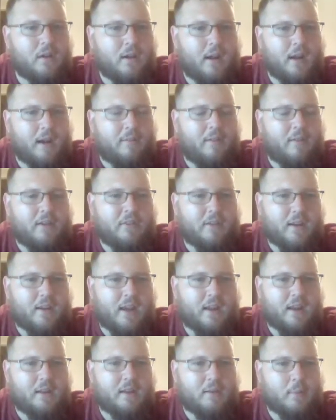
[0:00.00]
I've actually
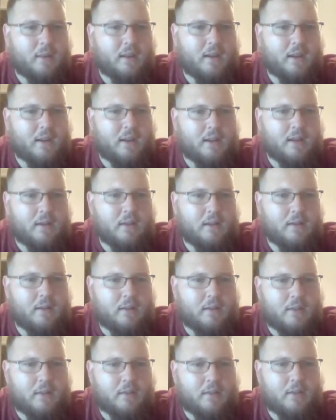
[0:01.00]
kind of been thinking
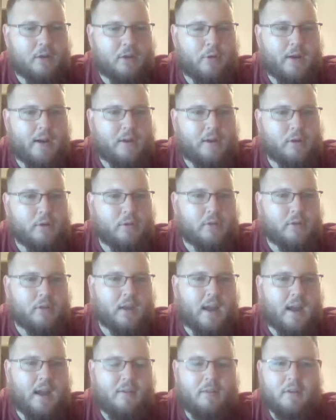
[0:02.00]
throwing arrows in.
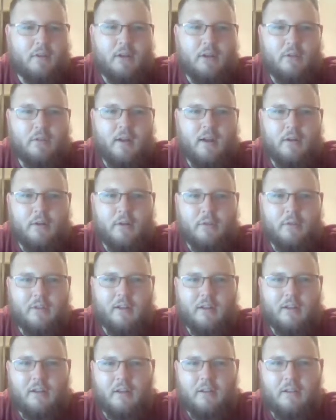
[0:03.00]
I haven't used arrows in
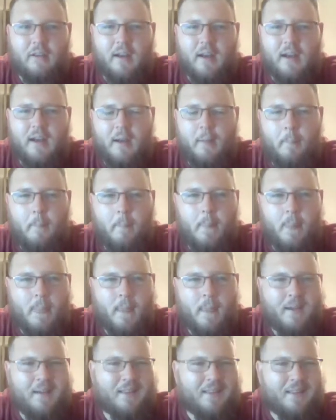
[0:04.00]
a long time.
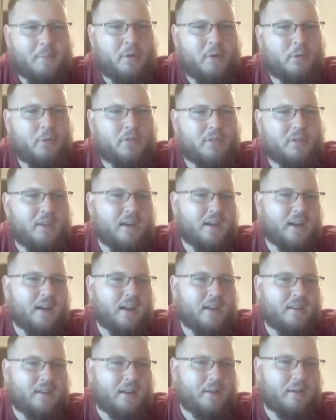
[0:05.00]
Let me know what you think,
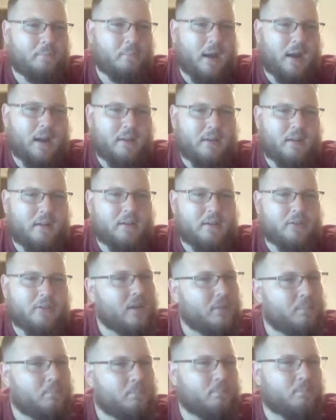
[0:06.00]
guys.
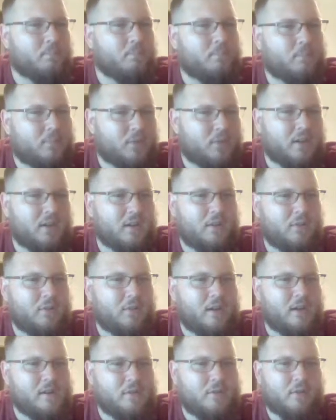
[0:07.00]
Should I use
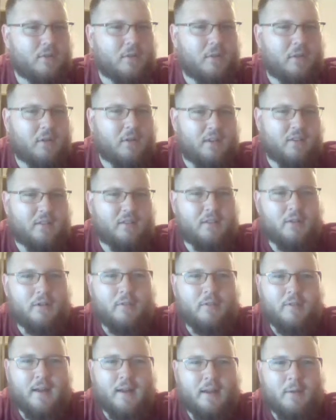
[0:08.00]
arrows? Are they still
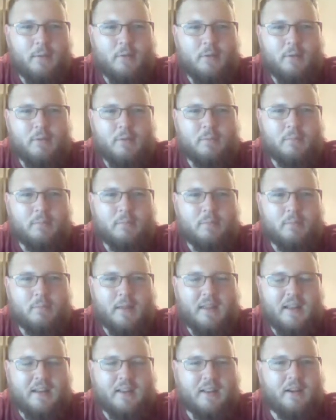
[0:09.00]
viable? I
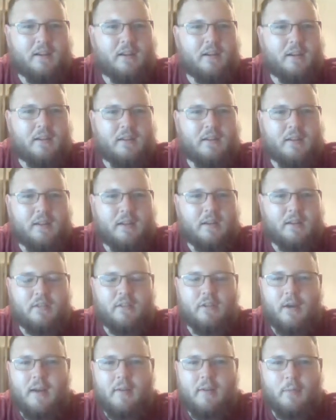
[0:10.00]
think they are. I just
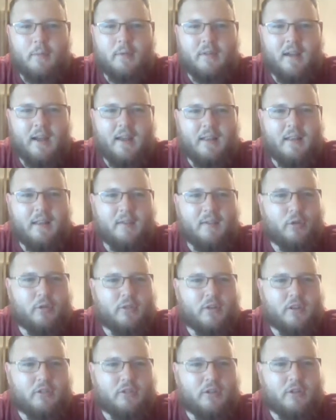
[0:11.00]
don't have them as high level as
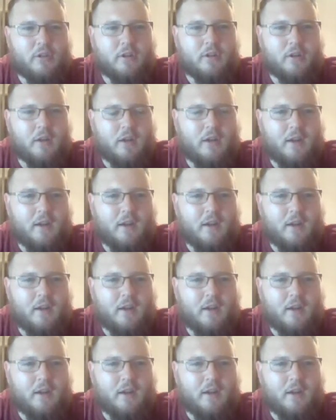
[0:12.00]
I should.